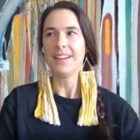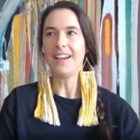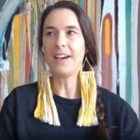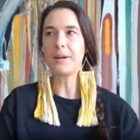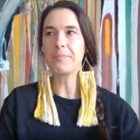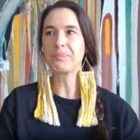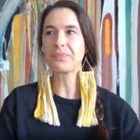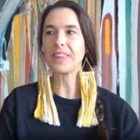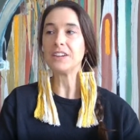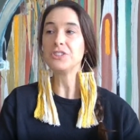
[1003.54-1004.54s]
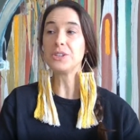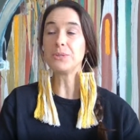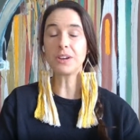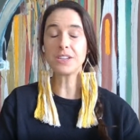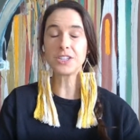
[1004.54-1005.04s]
Um, do you
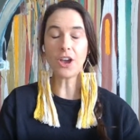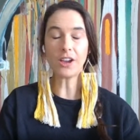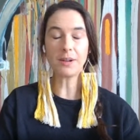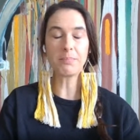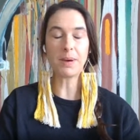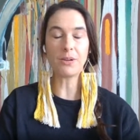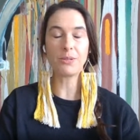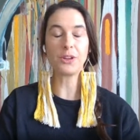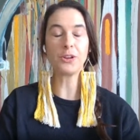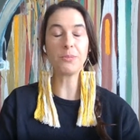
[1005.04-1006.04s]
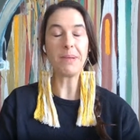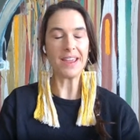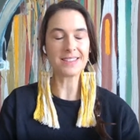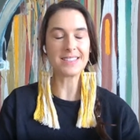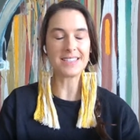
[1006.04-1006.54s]
want to talk about your
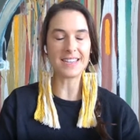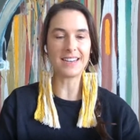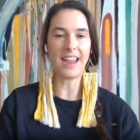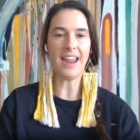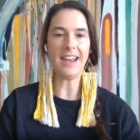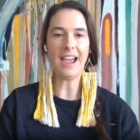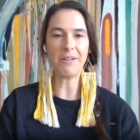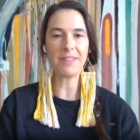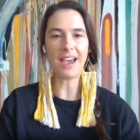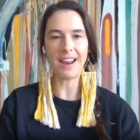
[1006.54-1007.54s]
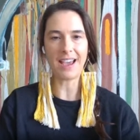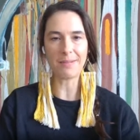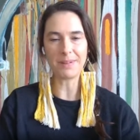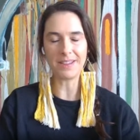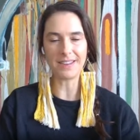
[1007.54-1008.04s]
magazine and how that
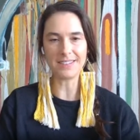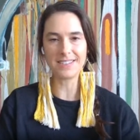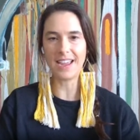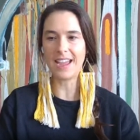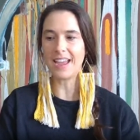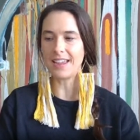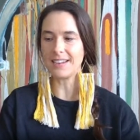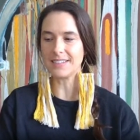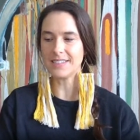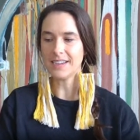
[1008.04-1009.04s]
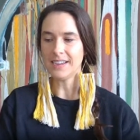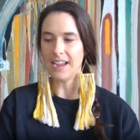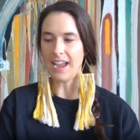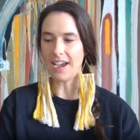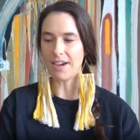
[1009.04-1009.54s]
happened and
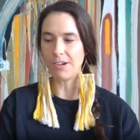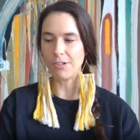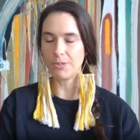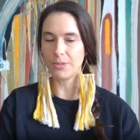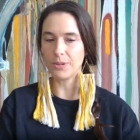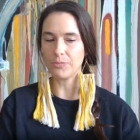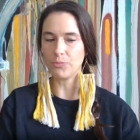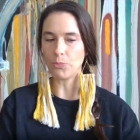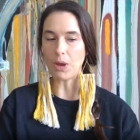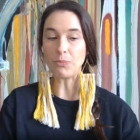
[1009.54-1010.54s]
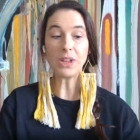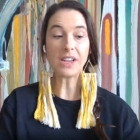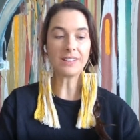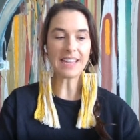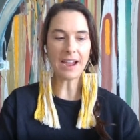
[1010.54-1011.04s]
how when we
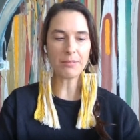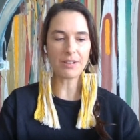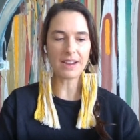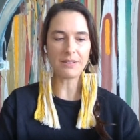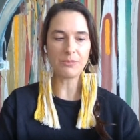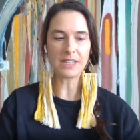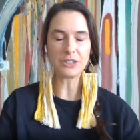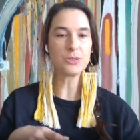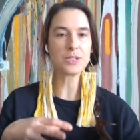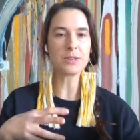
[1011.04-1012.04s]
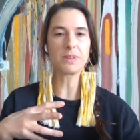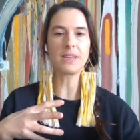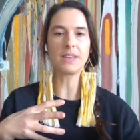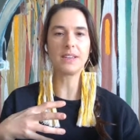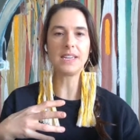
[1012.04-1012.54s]
collaborate we can do
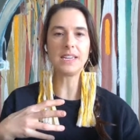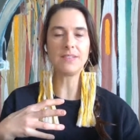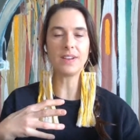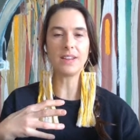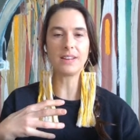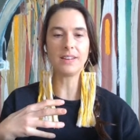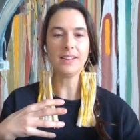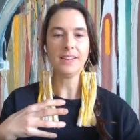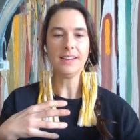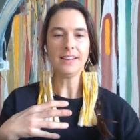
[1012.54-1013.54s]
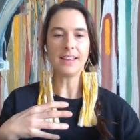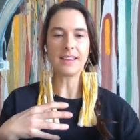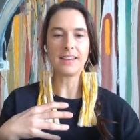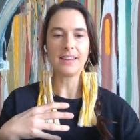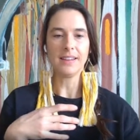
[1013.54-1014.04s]
something even
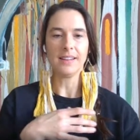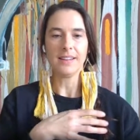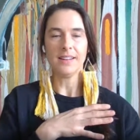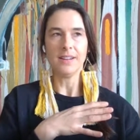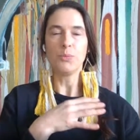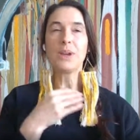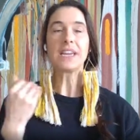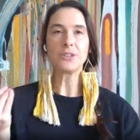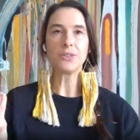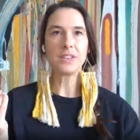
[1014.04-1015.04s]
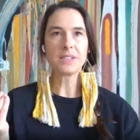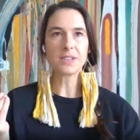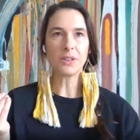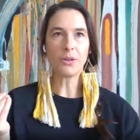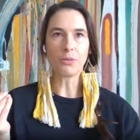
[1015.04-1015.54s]
like we can do things
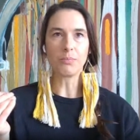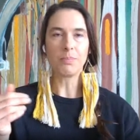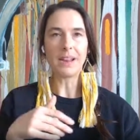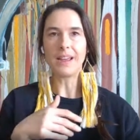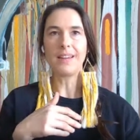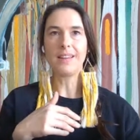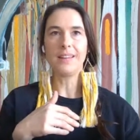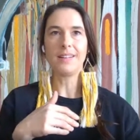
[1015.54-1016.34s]
alone, but I